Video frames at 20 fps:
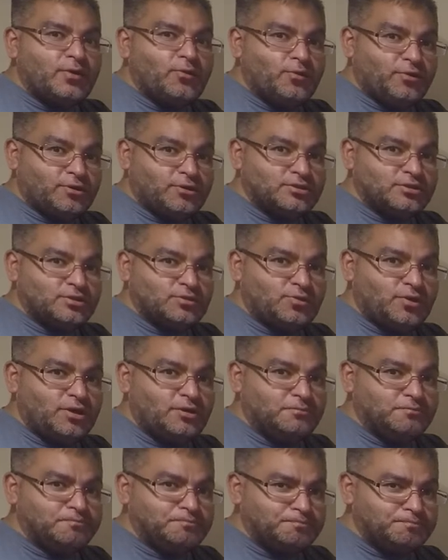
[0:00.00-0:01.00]
works as
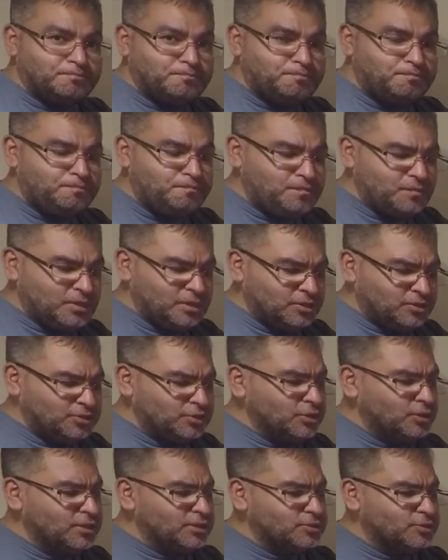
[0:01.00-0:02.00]
well. So
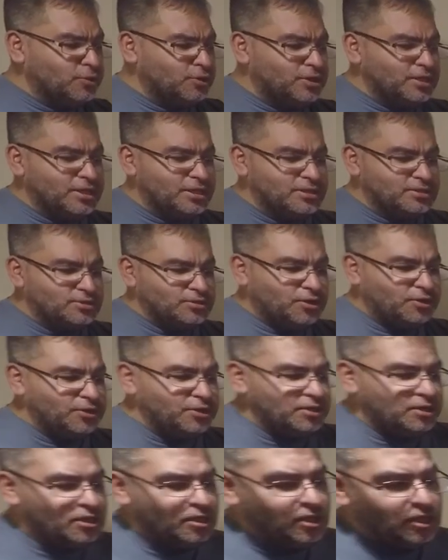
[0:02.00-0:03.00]
let's go ahead and get
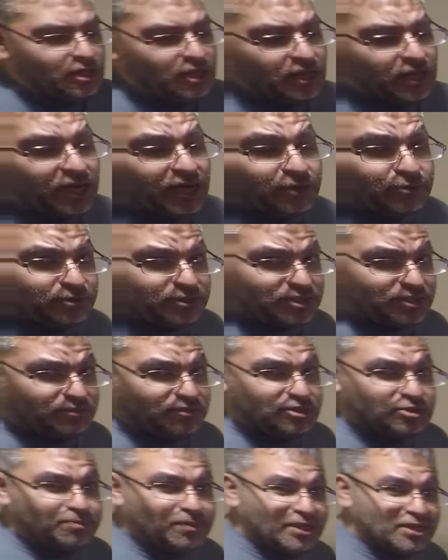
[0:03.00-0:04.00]
started. I received
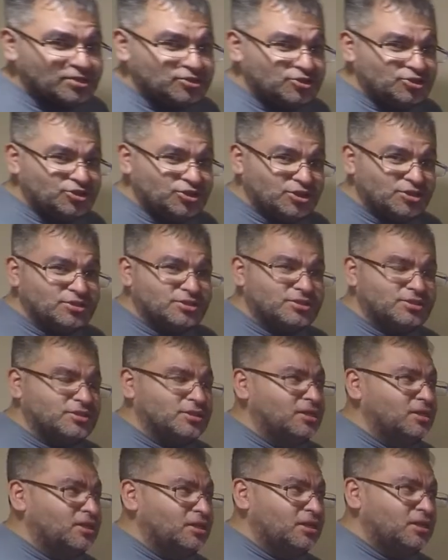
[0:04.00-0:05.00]
this box just,
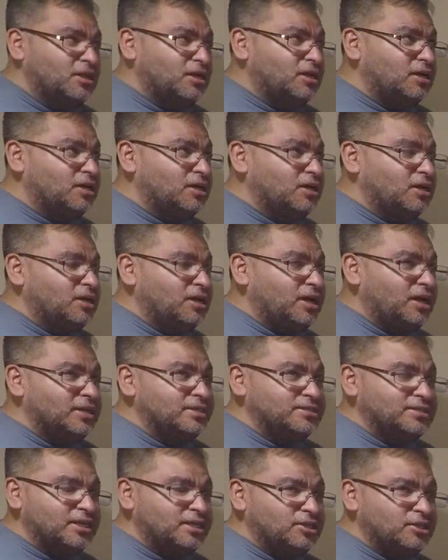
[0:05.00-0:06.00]
I
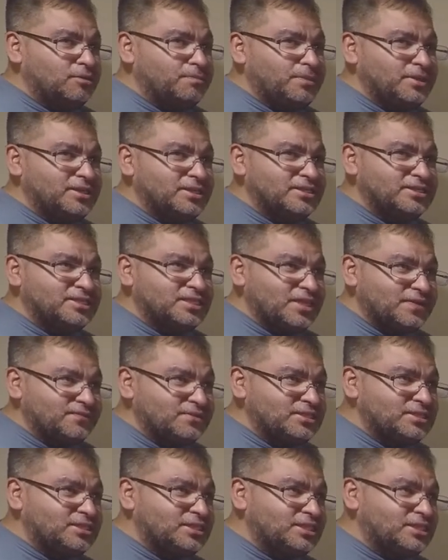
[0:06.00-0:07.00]
signed up on the
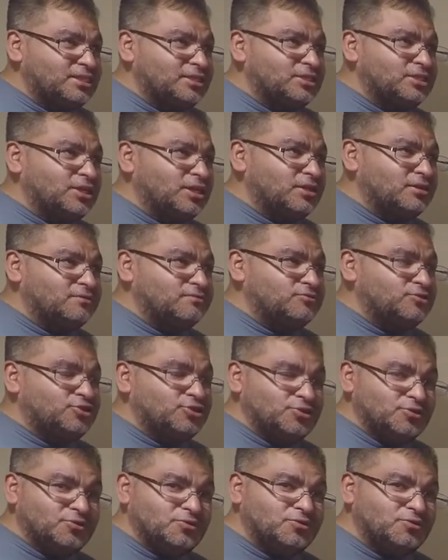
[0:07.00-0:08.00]
17th of
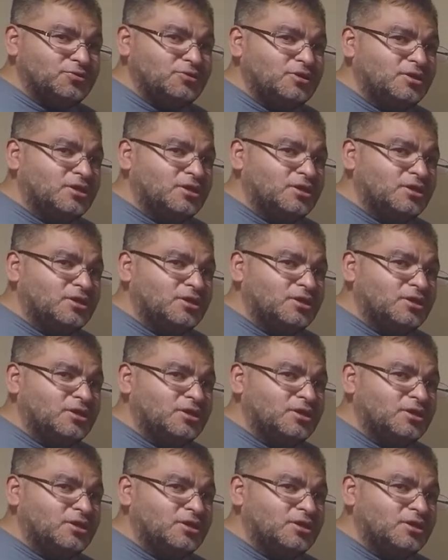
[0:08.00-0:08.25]
June,